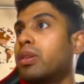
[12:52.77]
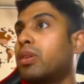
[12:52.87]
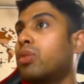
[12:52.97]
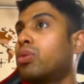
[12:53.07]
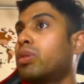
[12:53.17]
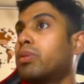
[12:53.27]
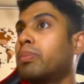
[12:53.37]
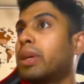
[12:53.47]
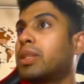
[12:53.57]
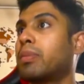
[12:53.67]
do a
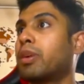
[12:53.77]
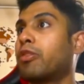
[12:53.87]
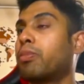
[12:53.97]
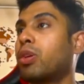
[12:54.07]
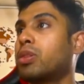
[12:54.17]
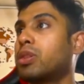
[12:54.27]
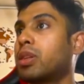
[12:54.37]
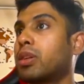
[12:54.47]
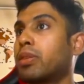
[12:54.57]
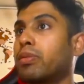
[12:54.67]
basic bit of
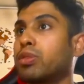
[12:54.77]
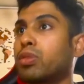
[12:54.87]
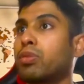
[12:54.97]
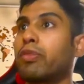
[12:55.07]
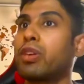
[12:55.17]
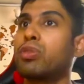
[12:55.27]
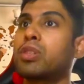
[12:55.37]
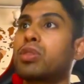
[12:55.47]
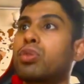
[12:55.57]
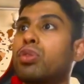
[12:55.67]
processing. So we use
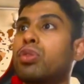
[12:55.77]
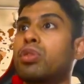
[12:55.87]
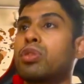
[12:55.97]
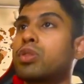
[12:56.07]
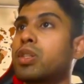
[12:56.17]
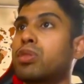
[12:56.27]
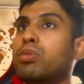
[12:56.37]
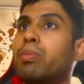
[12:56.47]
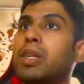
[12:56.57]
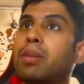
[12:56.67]
this code nodes to just do a
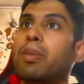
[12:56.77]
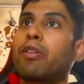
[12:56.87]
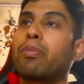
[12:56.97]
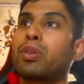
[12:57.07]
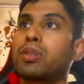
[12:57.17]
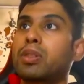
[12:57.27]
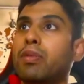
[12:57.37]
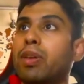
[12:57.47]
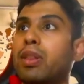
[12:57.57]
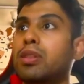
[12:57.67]
basic bit of processing
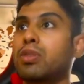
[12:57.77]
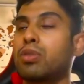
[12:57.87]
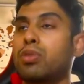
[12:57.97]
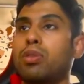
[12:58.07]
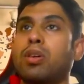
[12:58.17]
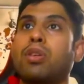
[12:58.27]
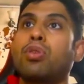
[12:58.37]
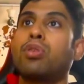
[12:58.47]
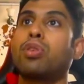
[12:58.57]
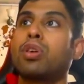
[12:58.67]
when there's a
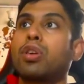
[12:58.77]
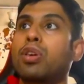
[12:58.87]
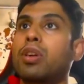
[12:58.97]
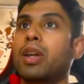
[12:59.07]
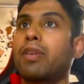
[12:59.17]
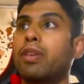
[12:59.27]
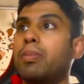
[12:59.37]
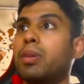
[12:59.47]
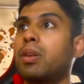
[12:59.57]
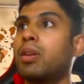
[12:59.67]
node not already
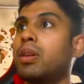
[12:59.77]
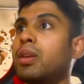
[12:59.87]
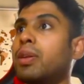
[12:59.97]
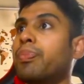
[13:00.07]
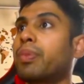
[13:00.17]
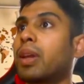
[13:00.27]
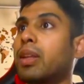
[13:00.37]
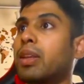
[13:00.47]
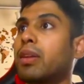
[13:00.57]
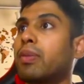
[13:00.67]
available. And
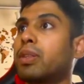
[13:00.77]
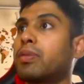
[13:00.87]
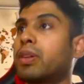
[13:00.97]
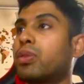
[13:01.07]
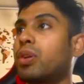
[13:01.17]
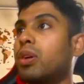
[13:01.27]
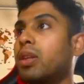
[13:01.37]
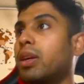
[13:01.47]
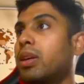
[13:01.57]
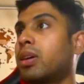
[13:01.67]
then once we do all
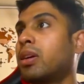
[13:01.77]
that,